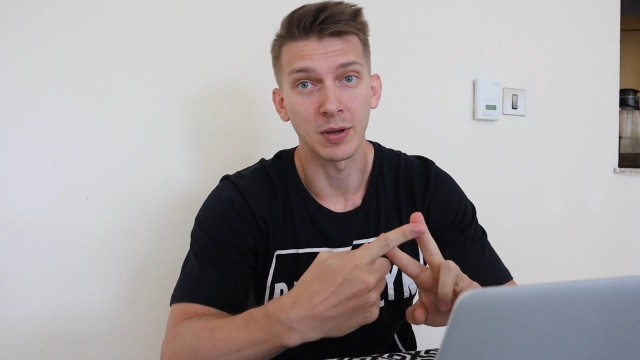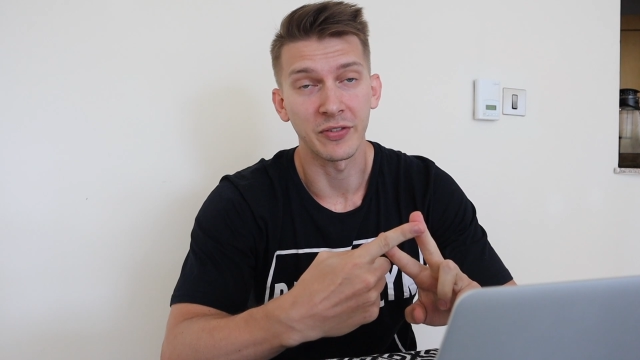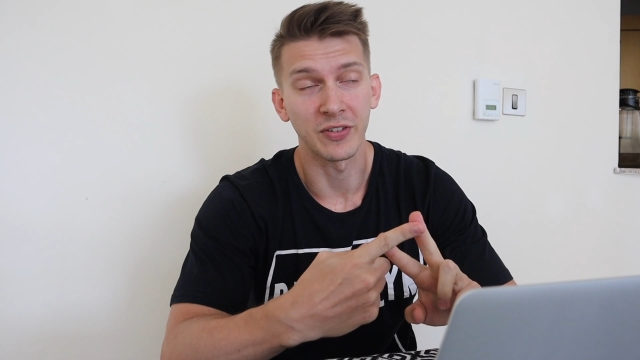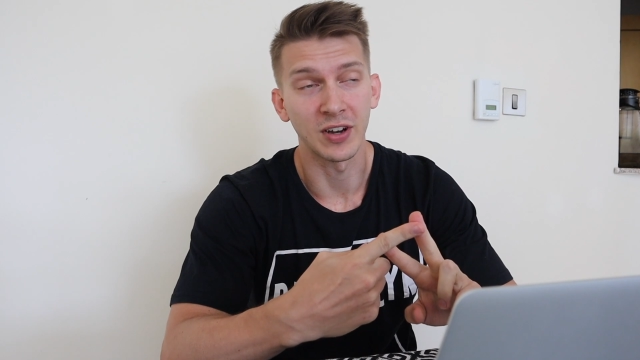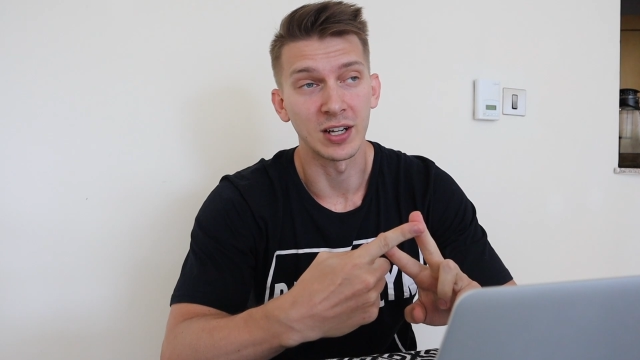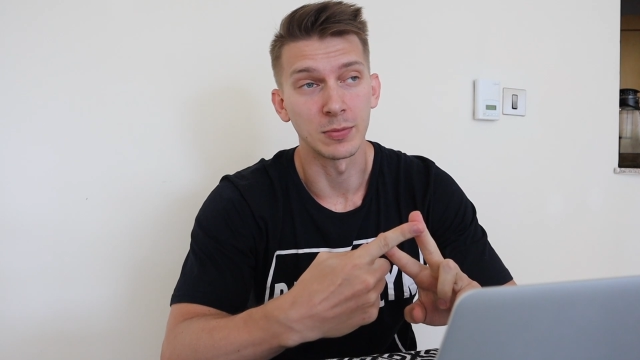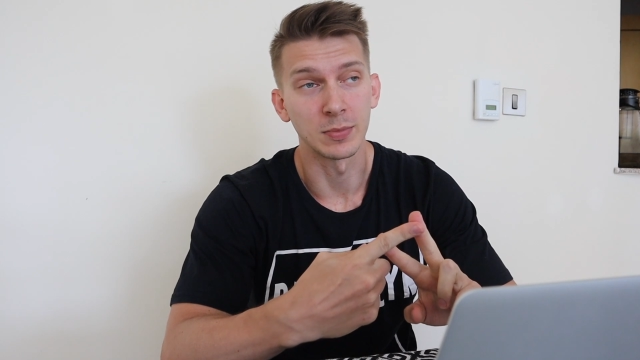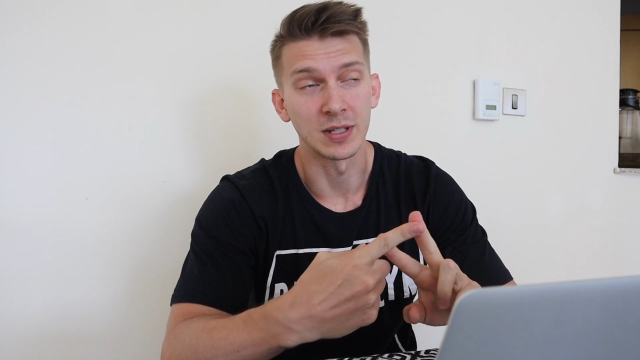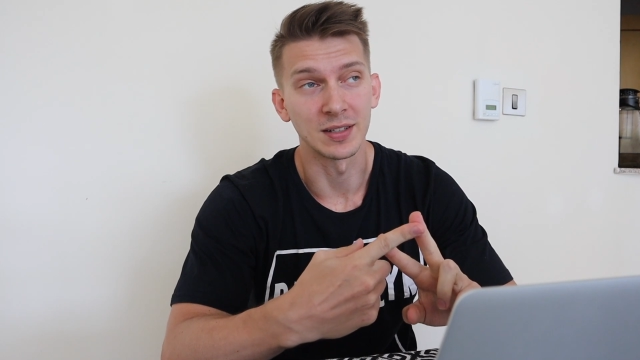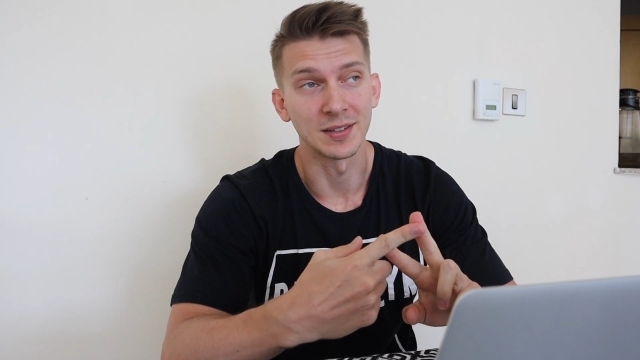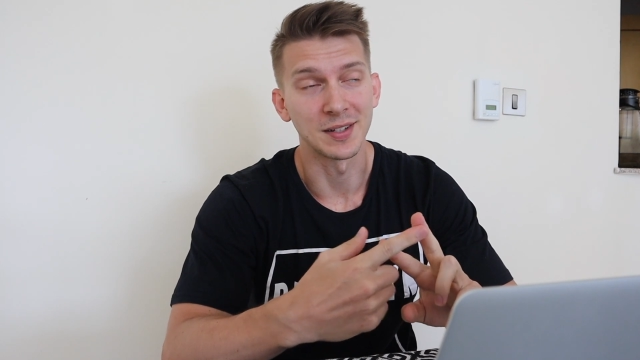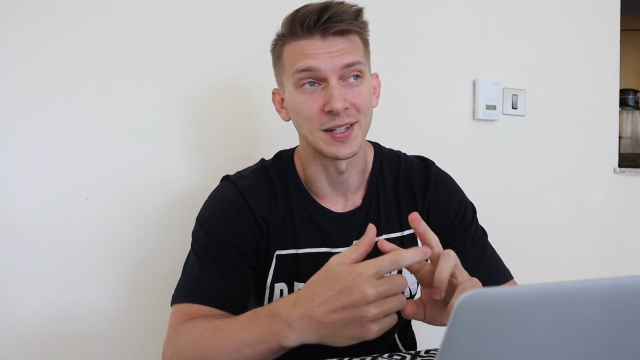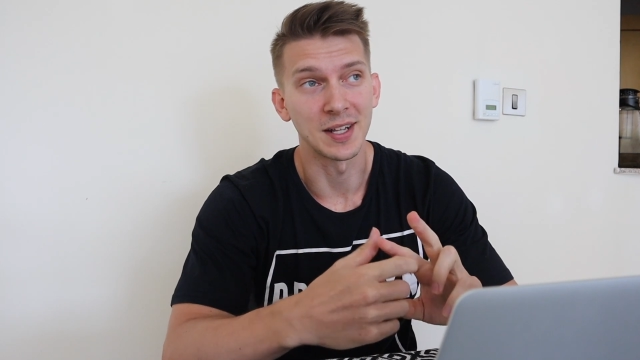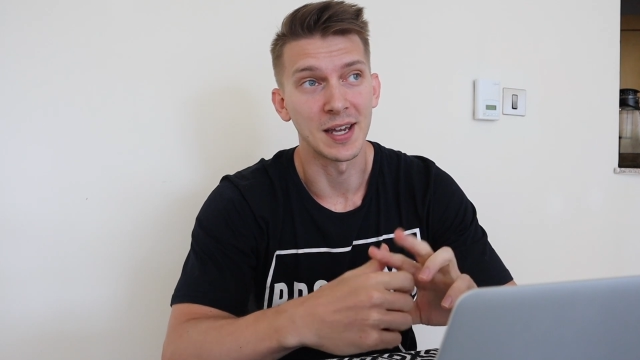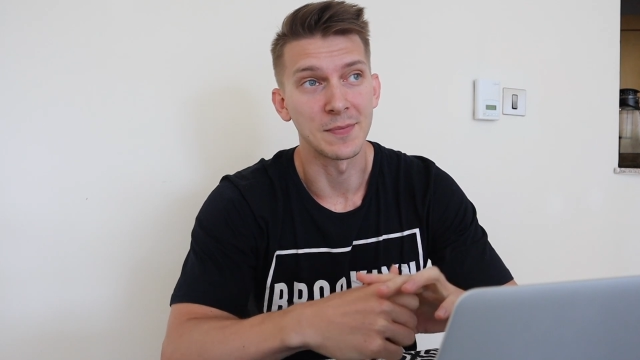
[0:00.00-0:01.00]
my final meal
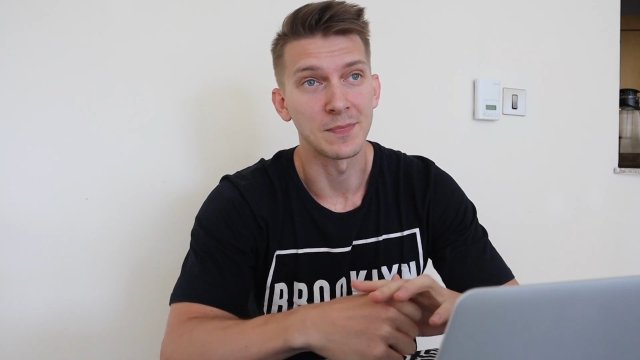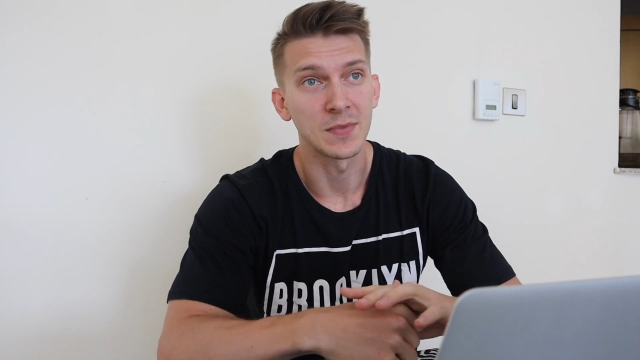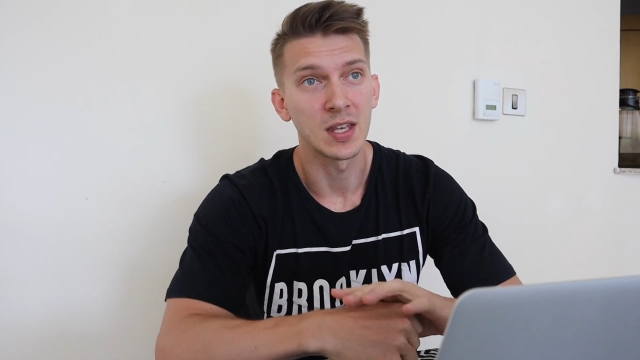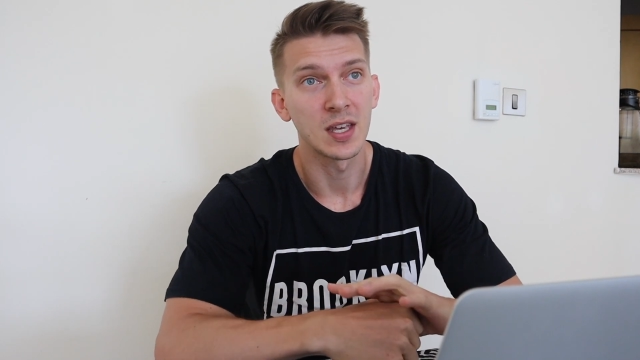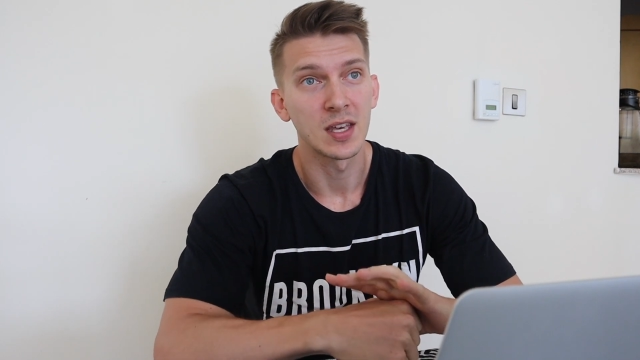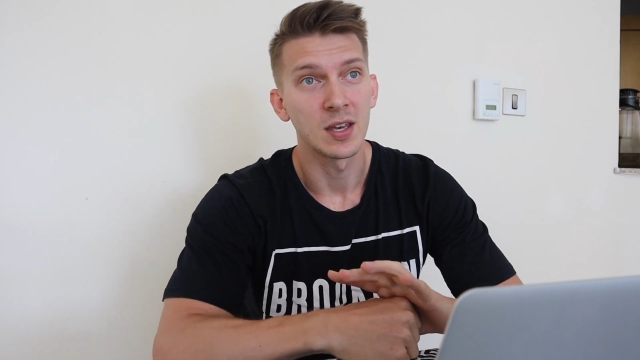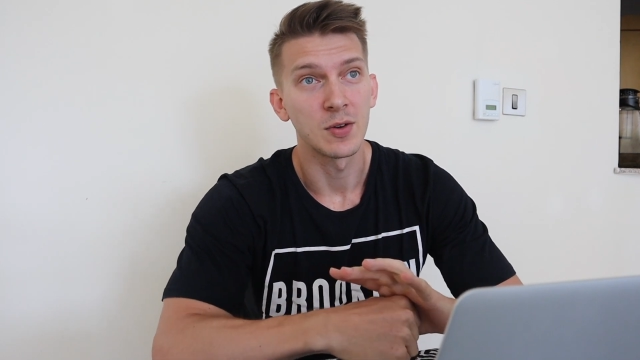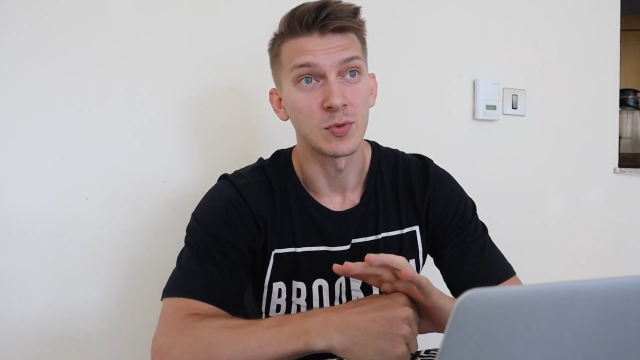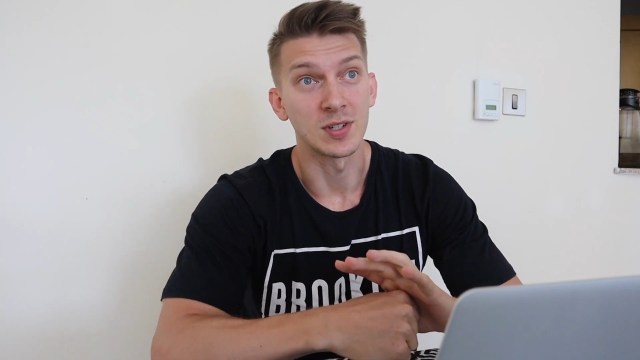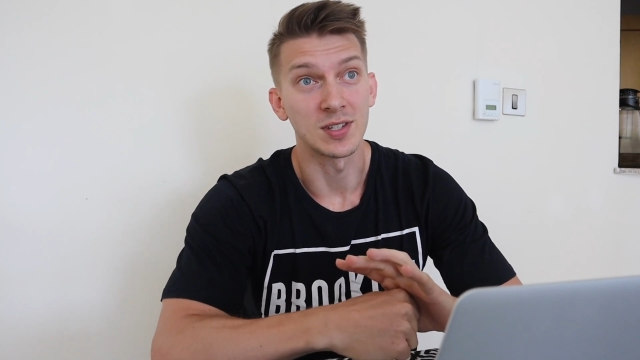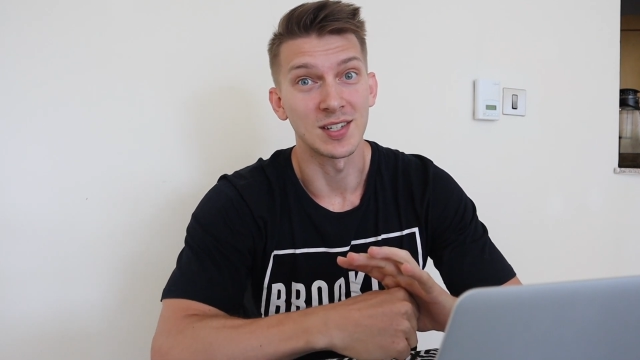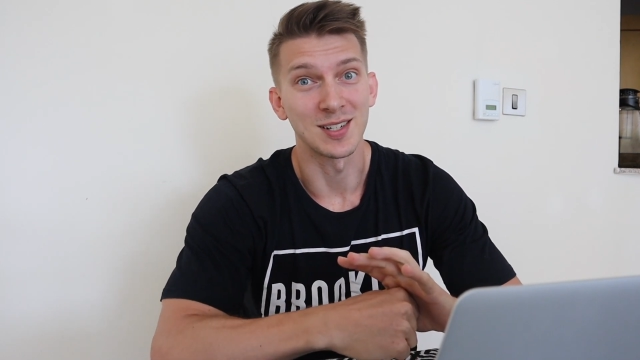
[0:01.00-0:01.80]
of the day, which